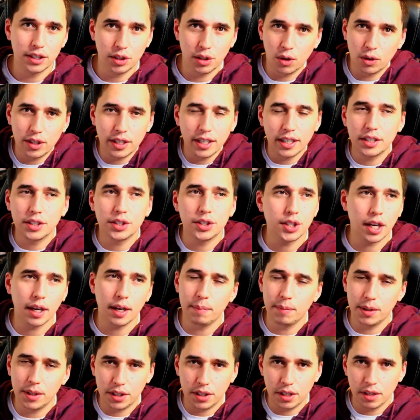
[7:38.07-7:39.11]
You know, the
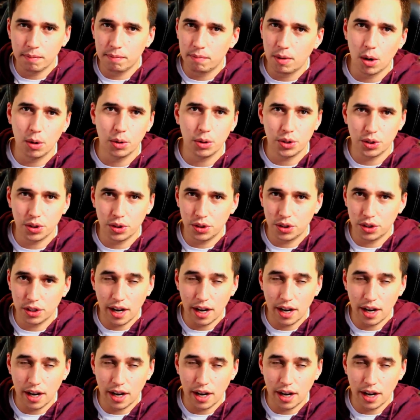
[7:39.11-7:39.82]
excitement, the emotions,